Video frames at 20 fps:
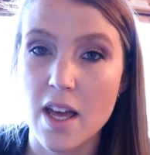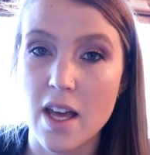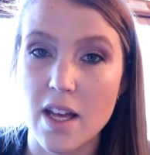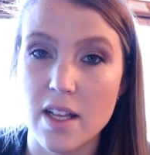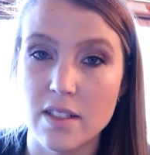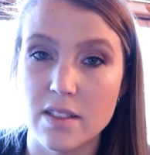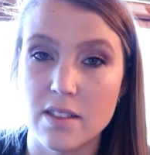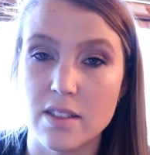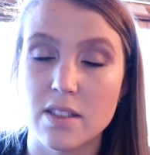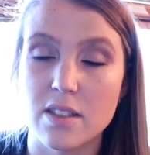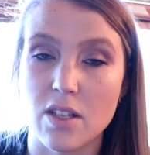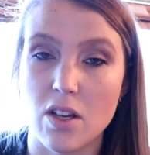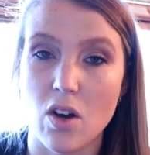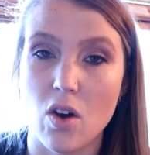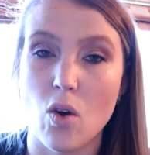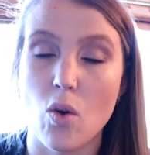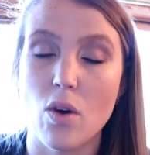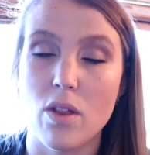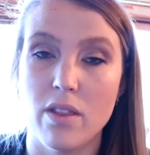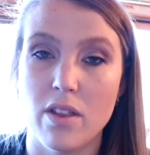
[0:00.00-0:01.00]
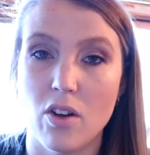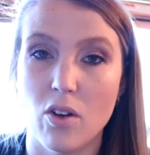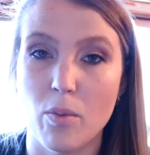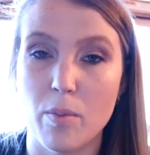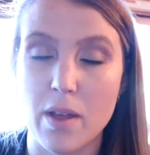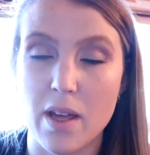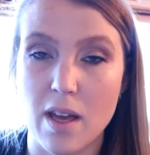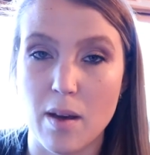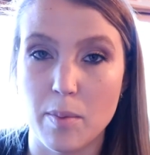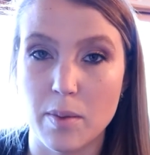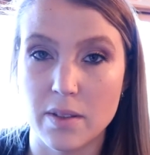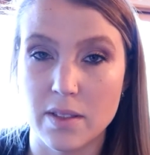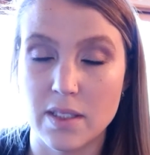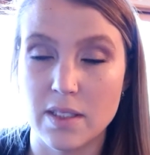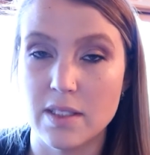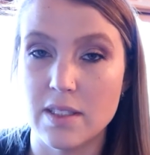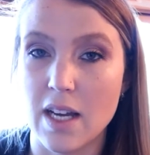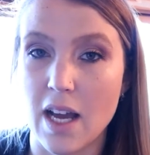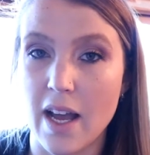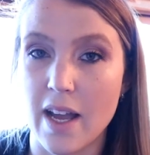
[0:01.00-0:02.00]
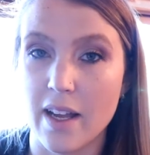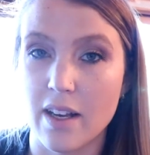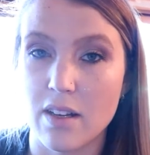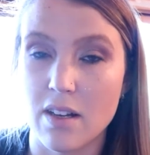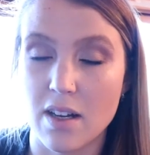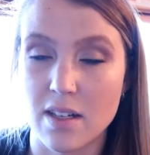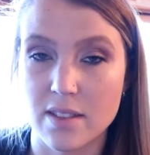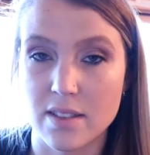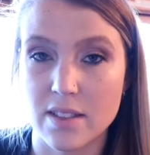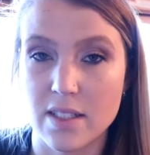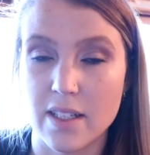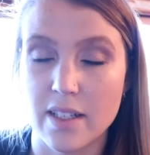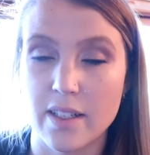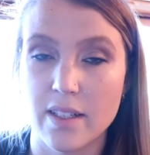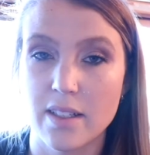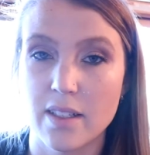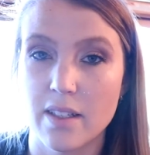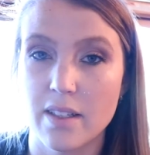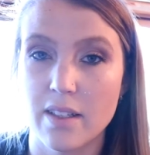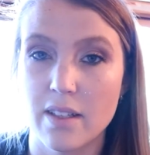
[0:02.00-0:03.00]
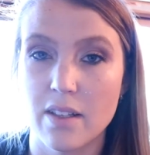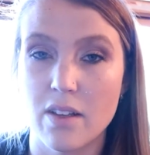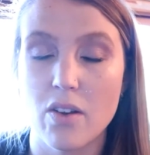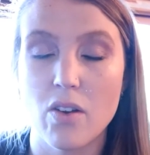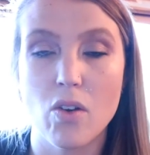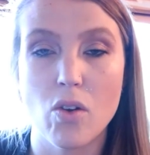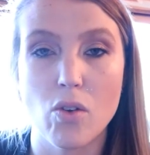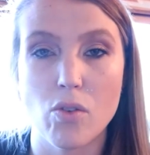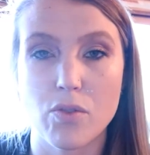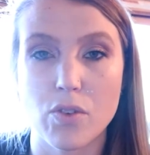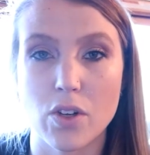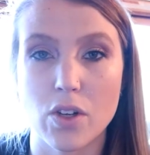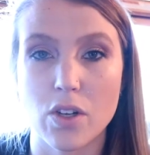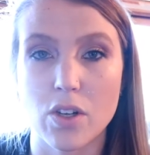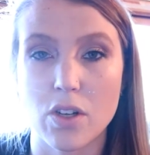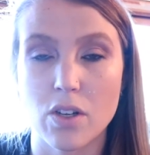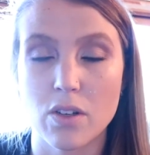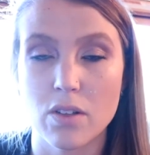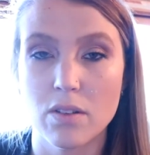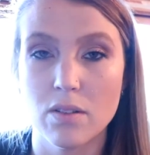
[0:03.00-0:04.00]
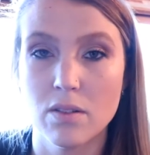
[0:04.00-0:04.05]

and so they'll be able to diagnose it over